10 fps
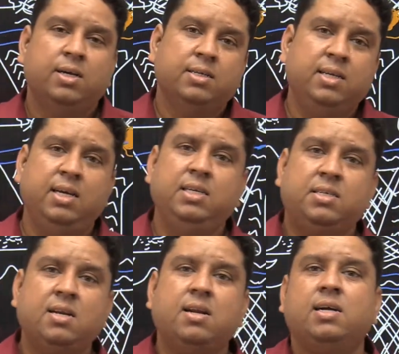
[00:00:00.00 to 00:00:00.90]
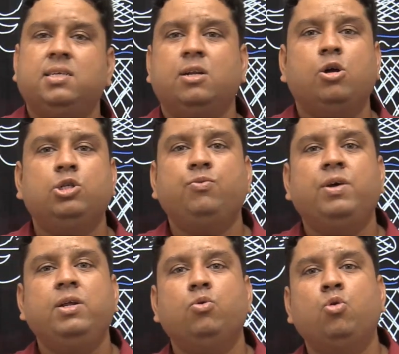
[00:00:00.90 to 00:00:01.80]
The Eastern Ghats are also
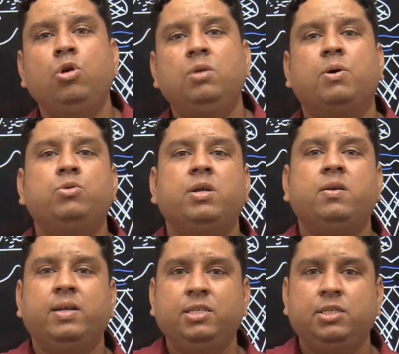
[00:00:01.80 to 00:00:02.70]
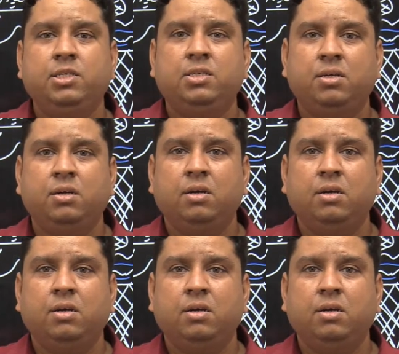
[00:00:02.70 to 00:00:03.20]
very old mountain ranges.